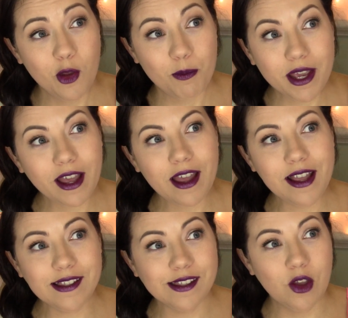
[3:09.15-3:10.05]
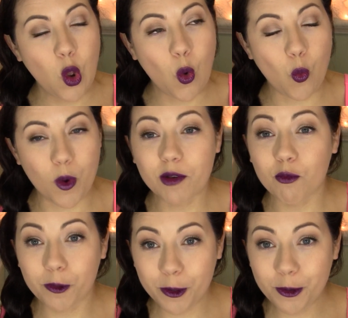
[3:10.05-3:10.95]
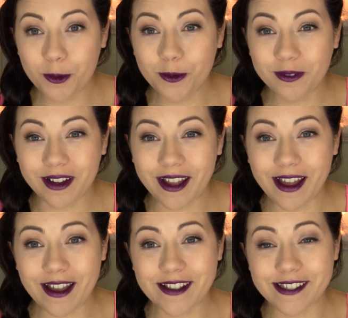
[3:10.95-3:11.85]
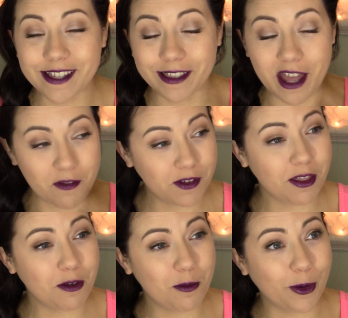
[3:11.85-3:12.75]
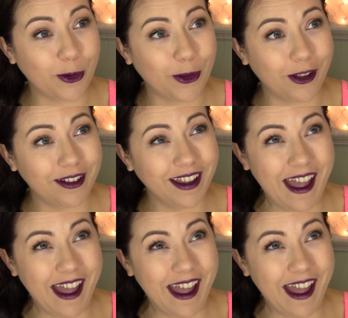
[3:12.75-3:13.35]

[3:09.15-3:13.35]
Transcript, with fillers: because when Rue has left the world,